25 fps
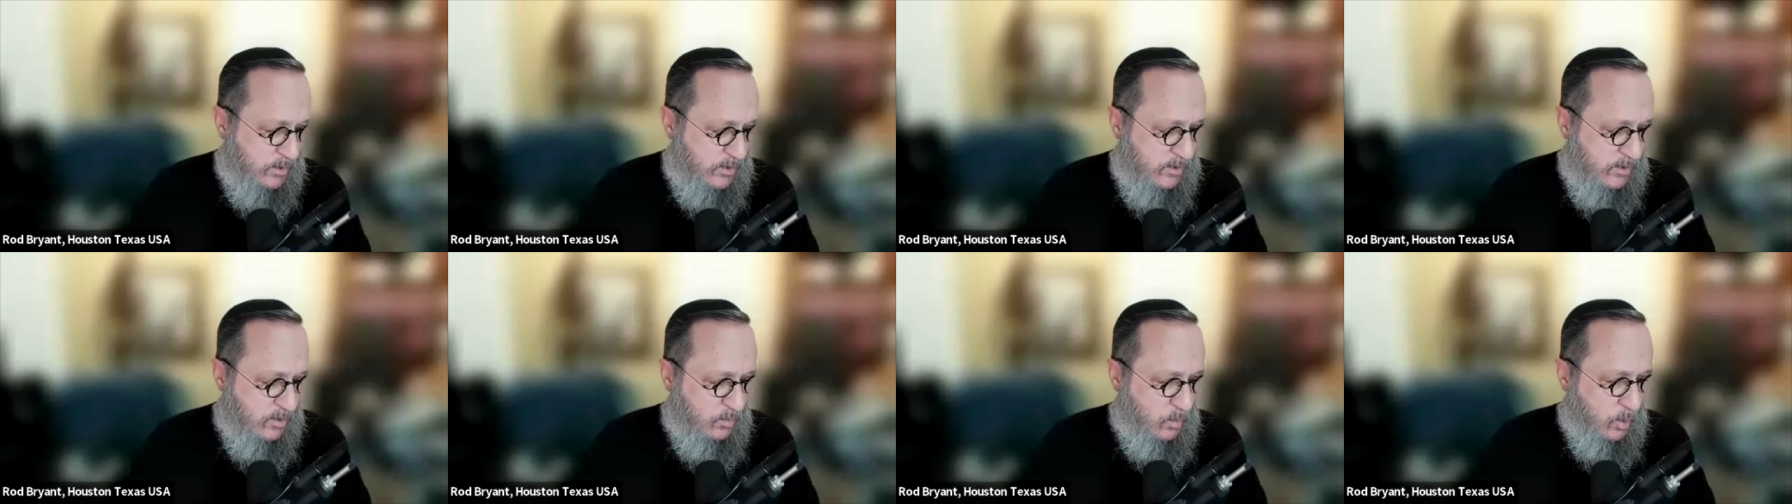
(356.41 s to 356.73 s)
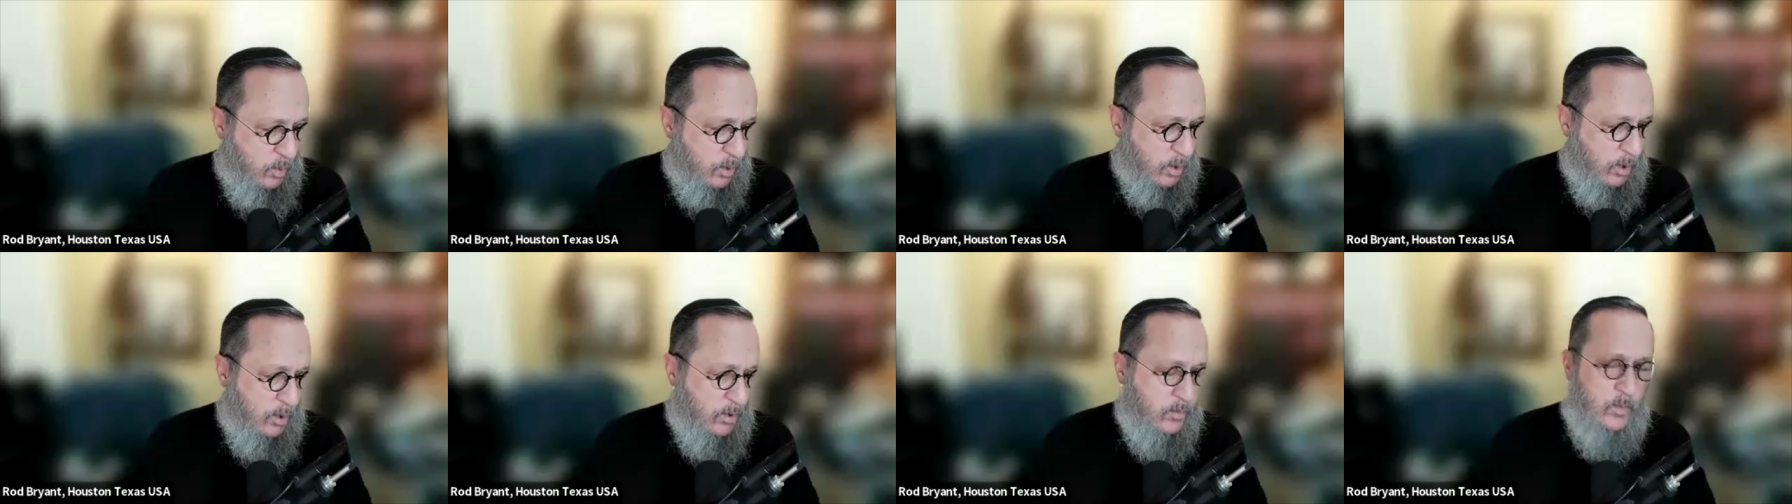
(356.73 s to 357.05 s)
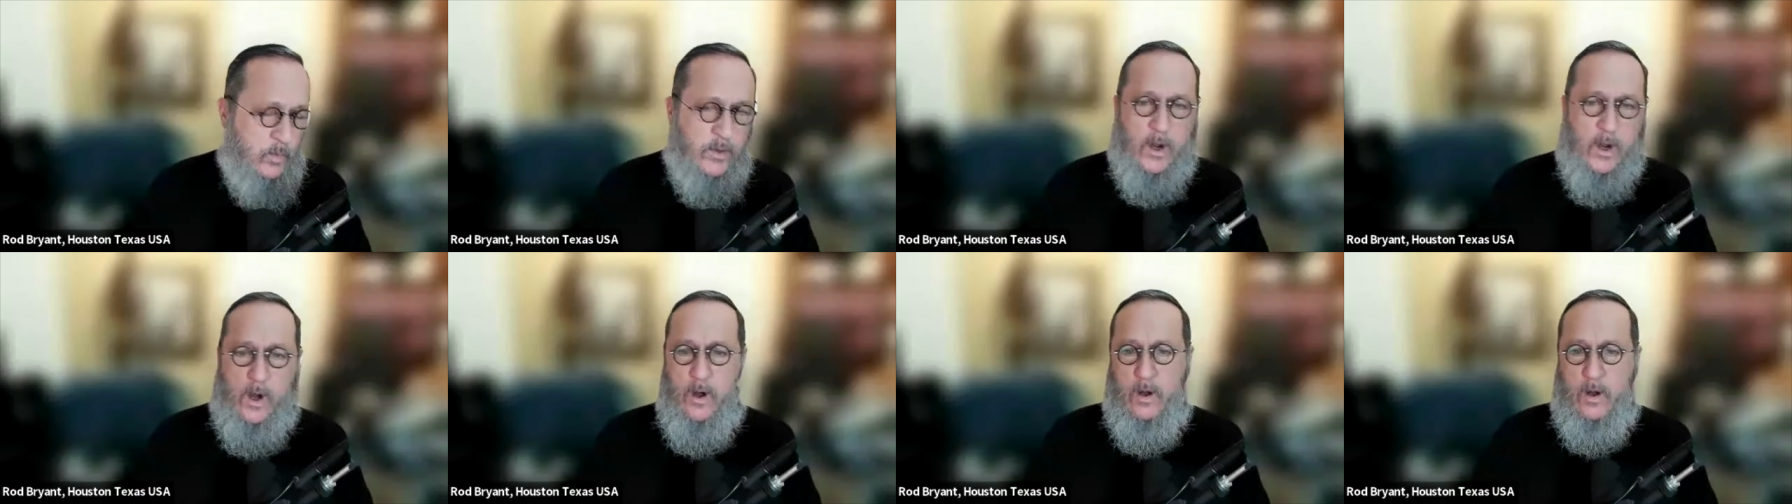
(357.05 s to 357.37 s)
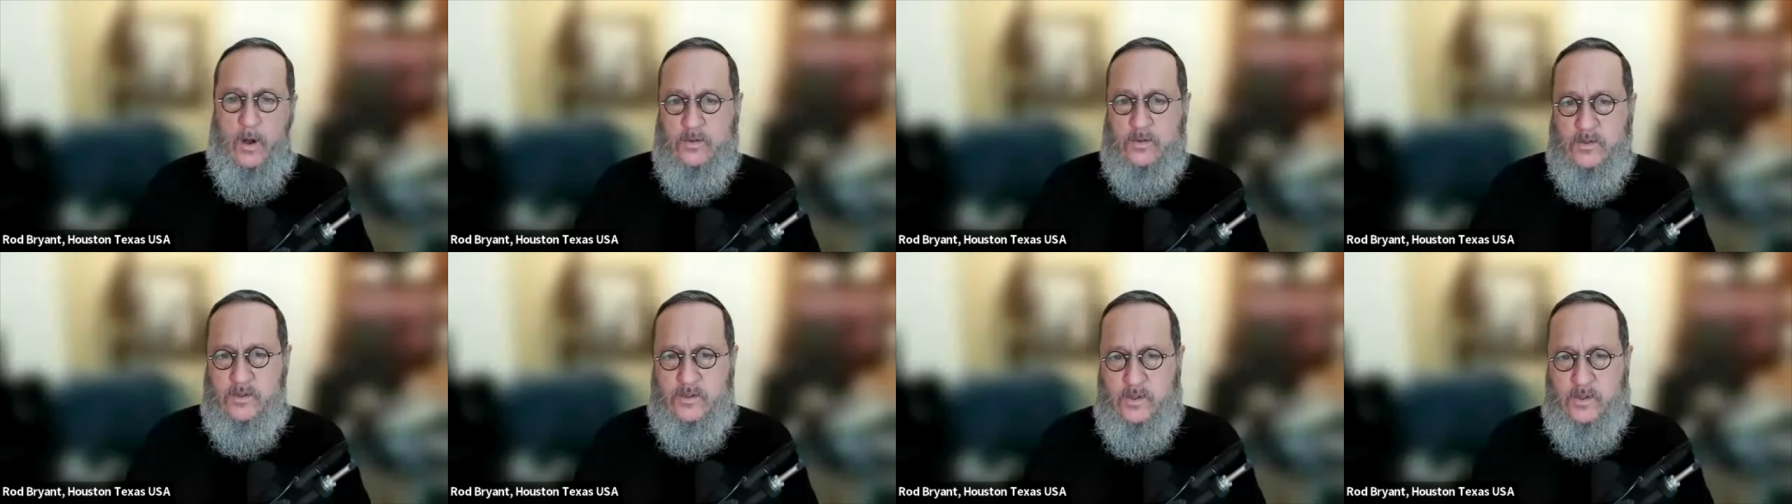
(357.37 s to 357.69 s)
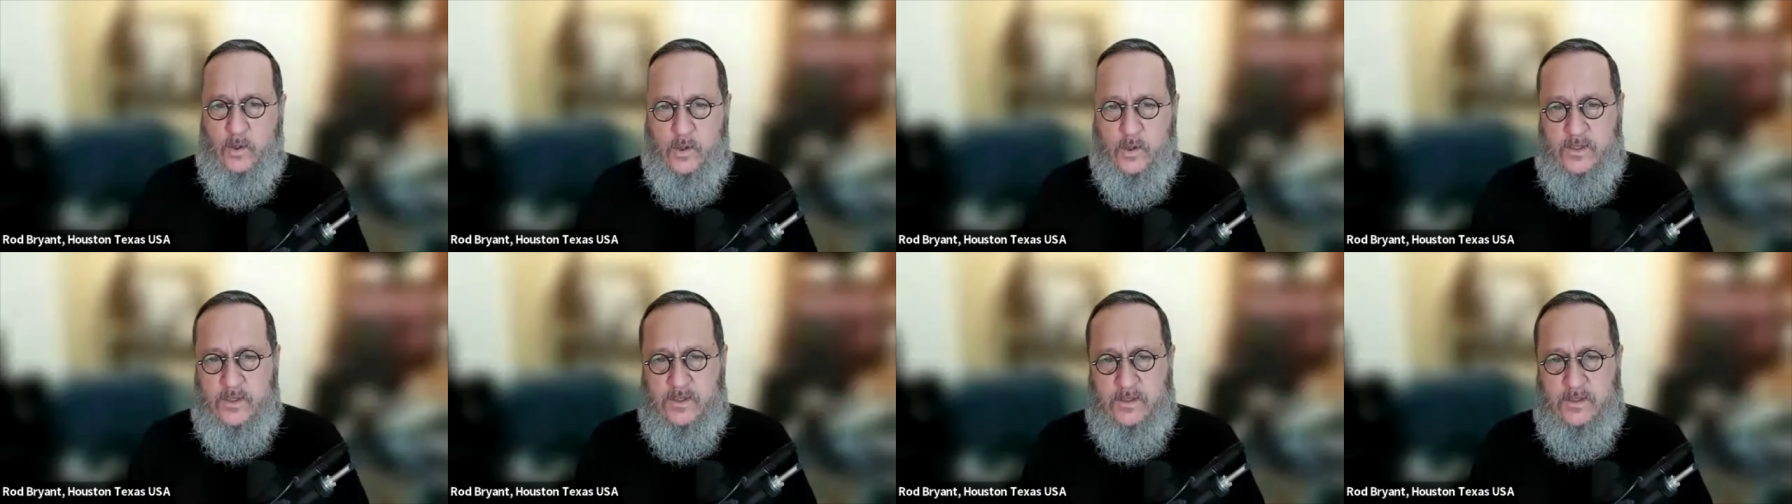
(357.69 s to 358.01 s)
in the world when all
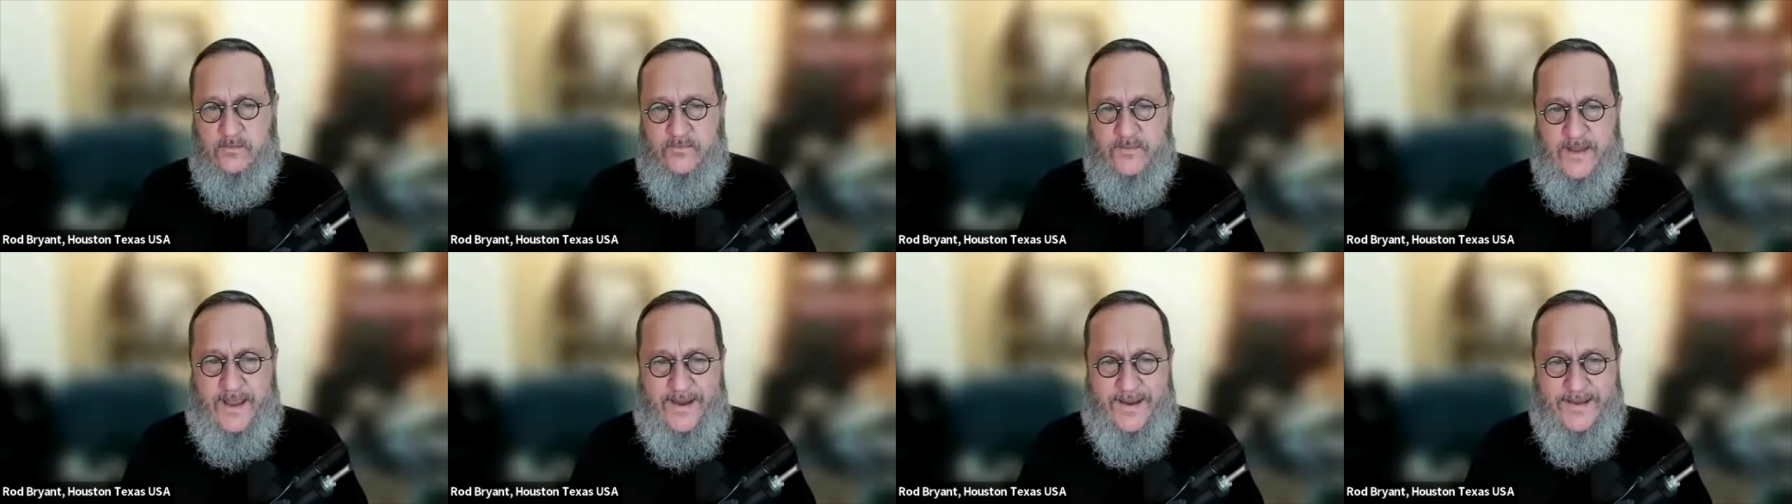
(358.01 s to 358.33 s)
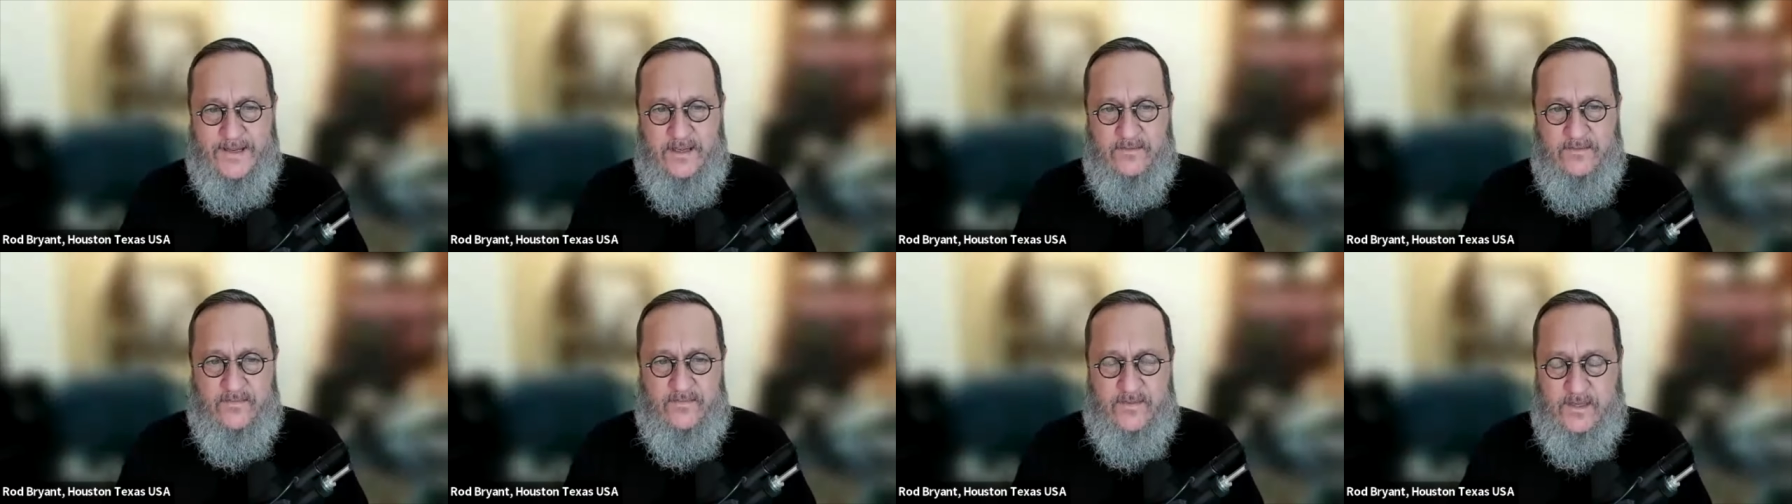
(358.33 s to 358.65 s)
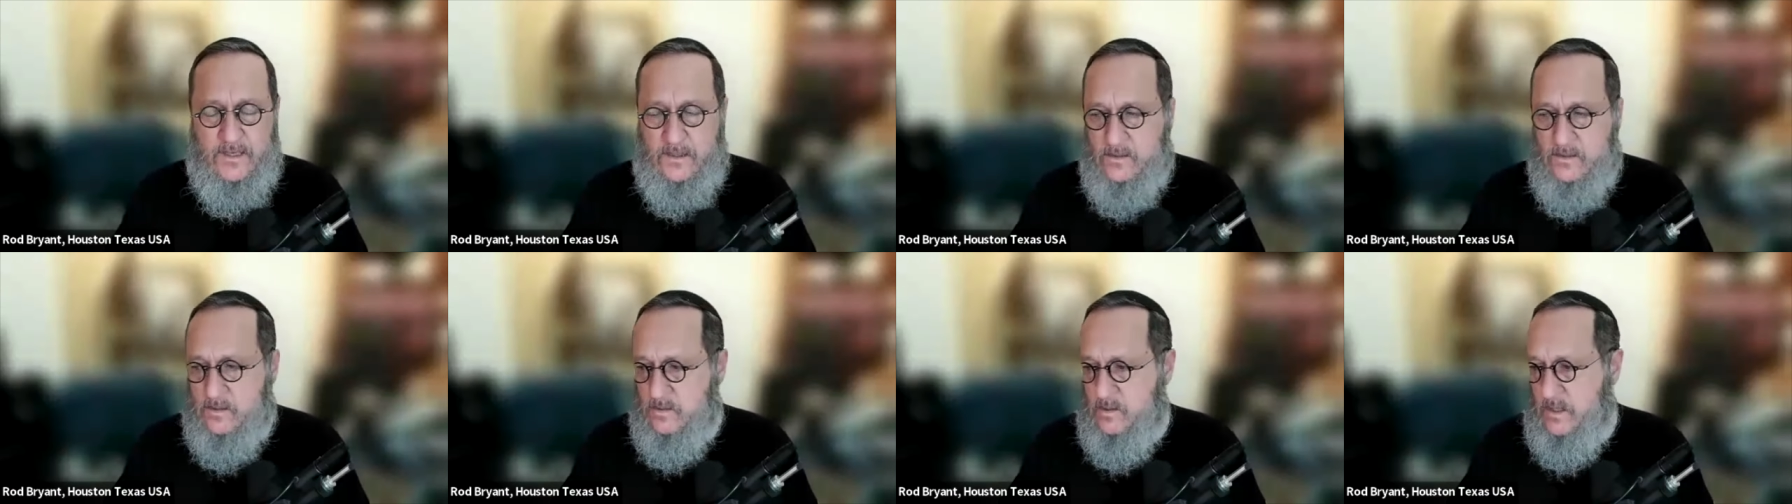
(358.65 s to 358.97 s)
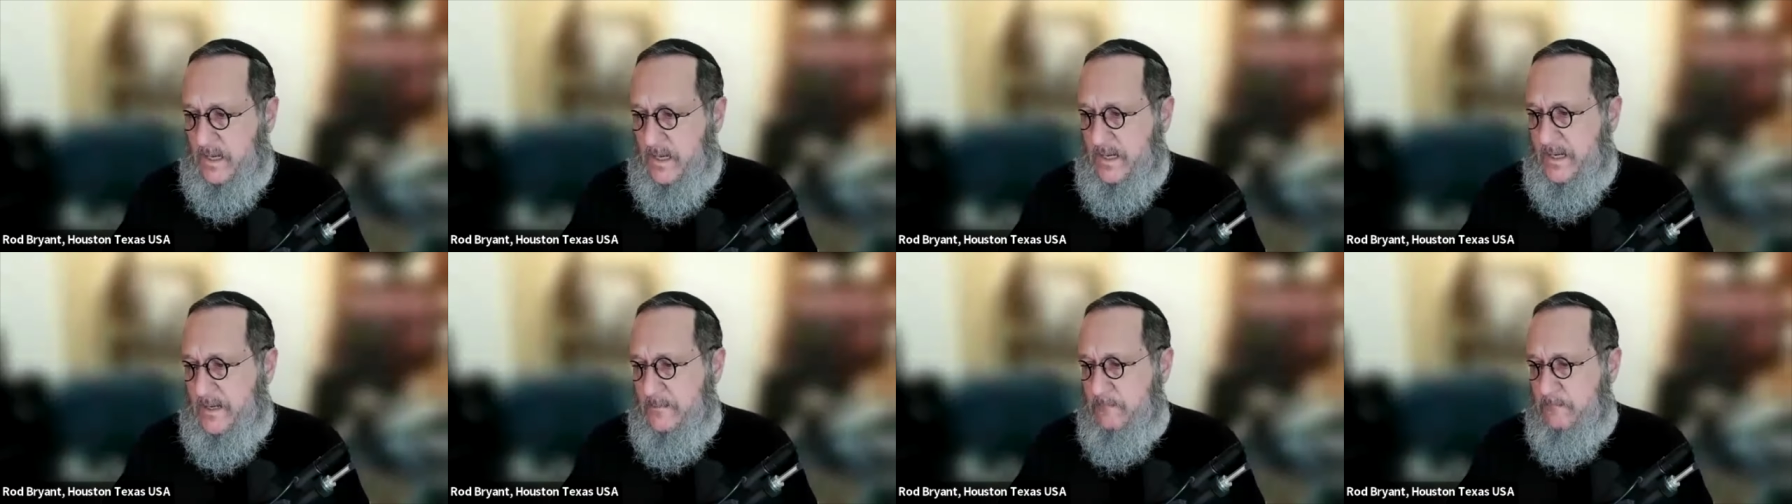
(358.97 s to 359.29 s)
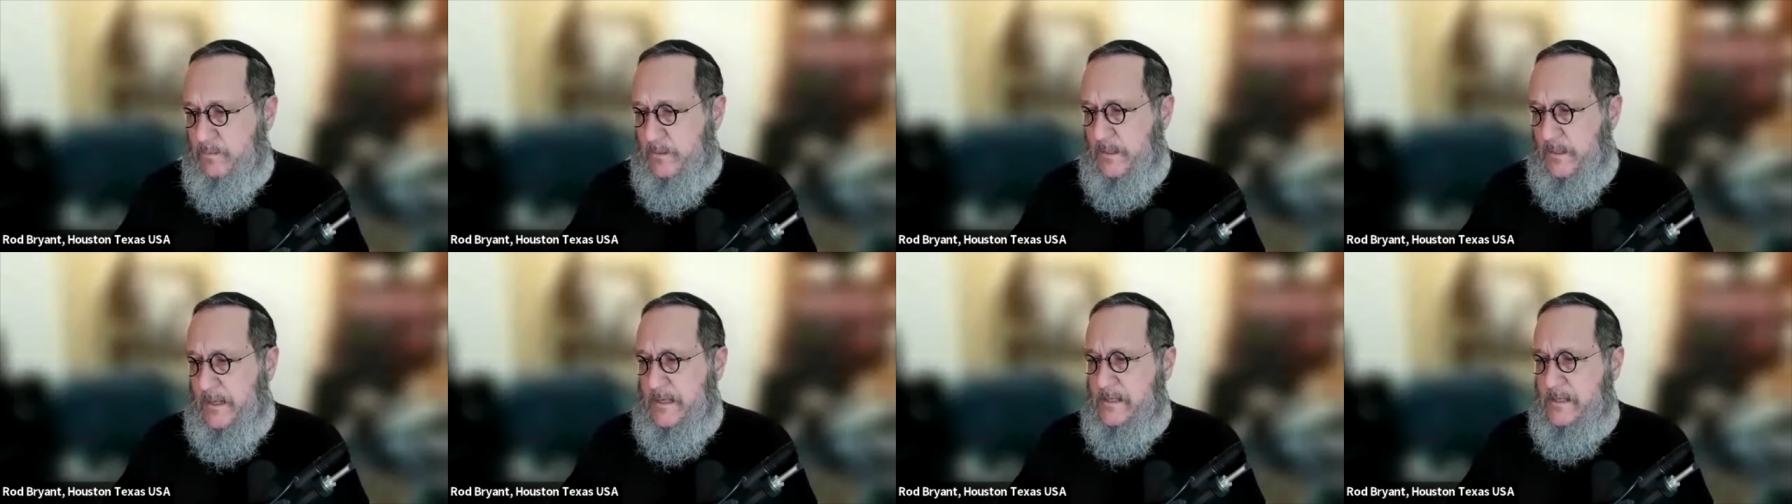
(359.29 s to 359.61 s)
sorts of negative things are taking
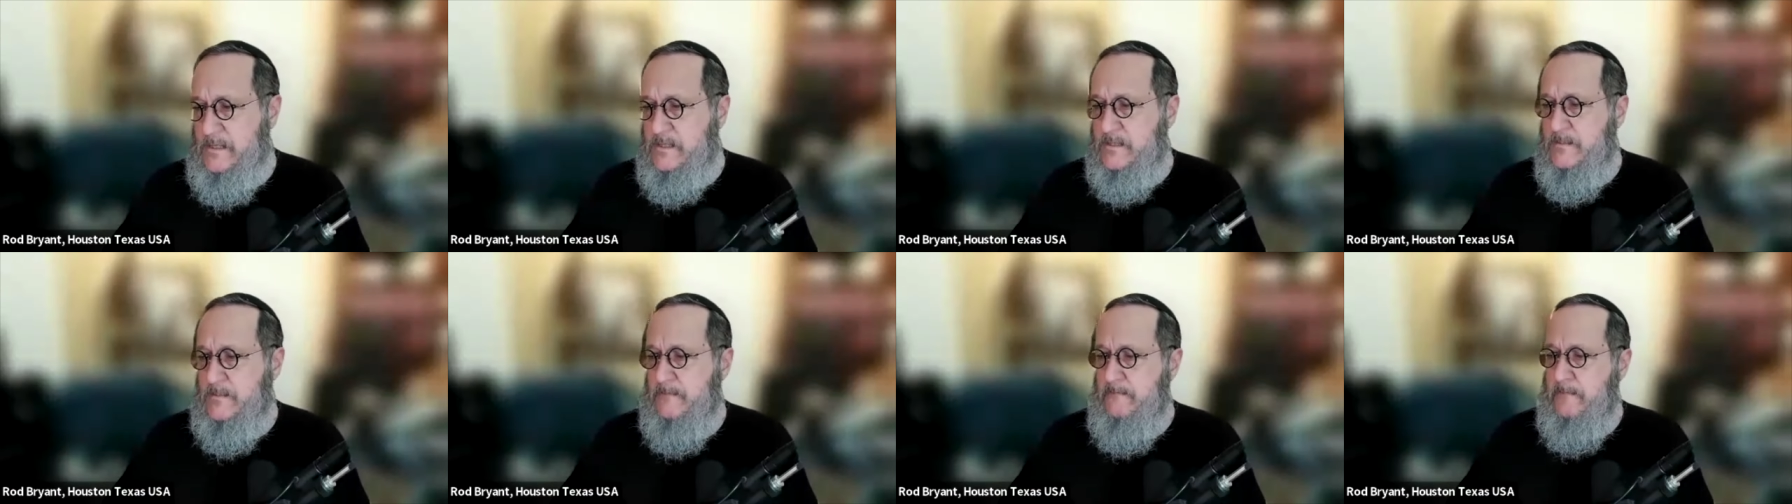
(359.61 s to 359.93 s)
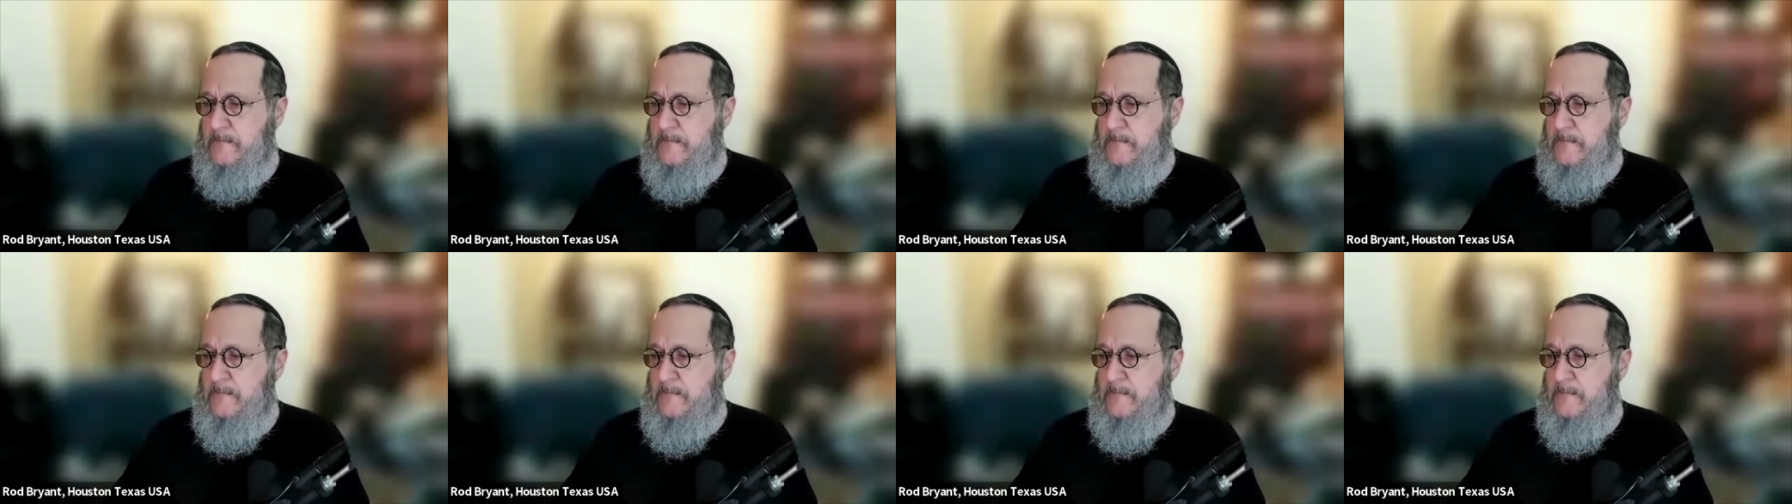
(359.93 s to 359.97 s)
place.